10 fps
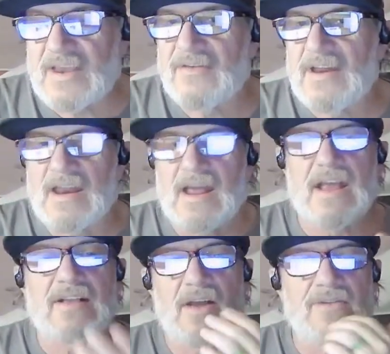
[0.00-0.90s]

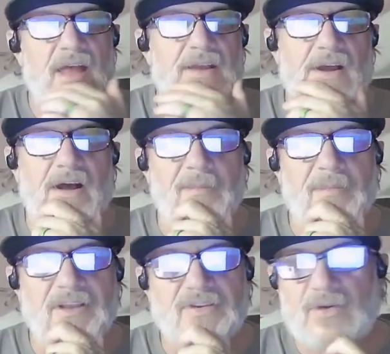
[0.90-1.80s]
christlife777 at
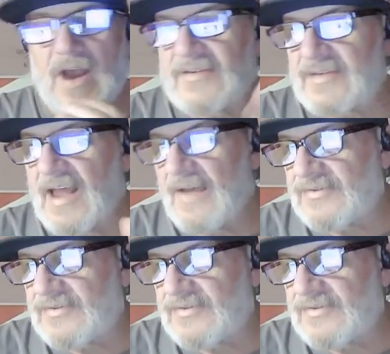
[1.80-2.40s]
icloud.com.